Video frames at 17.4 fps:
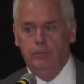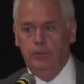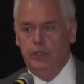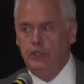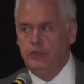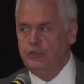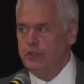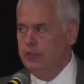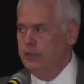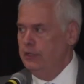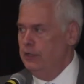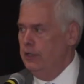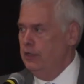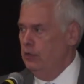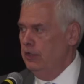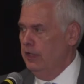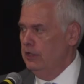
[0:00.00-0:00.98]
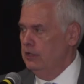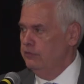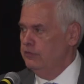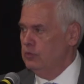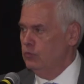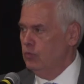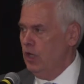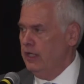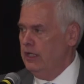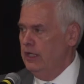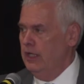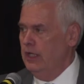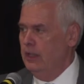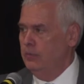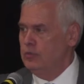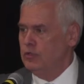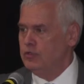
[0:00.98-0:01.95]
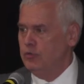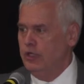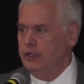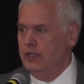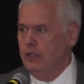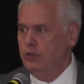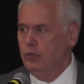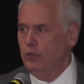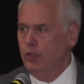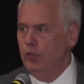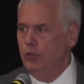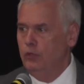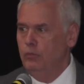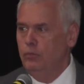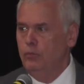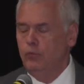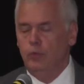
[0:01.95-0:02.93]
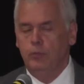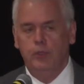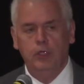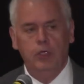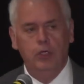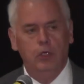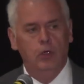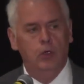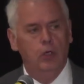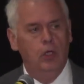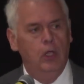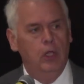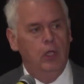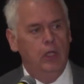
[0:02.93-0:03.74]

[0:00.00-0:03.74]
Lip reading: He lives in Rockingham, just right down the road from here.